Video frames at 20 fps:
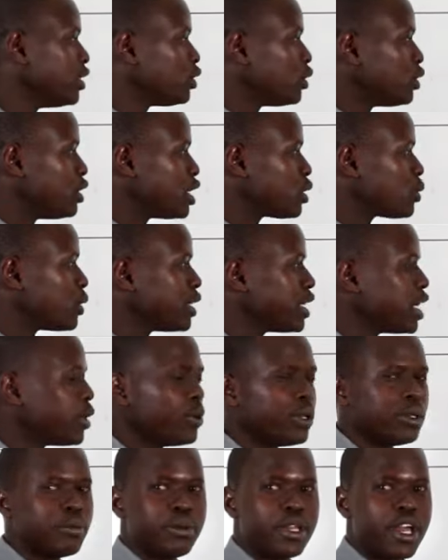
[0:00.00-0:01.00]
So this one here
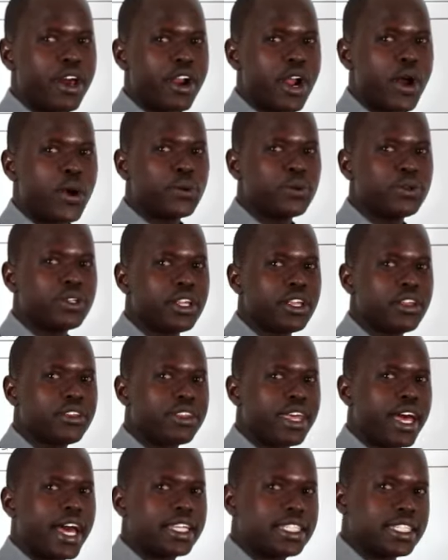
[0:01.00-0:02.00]
will be around
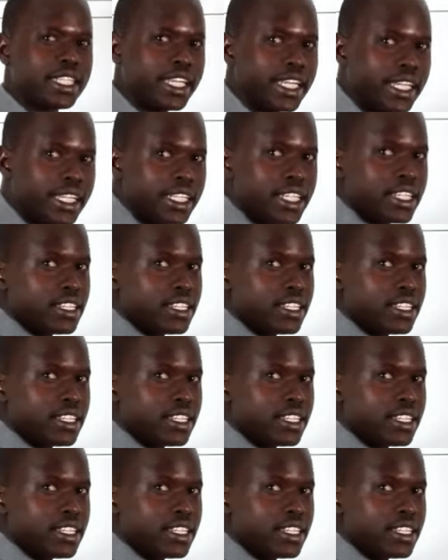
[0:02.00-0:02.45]
30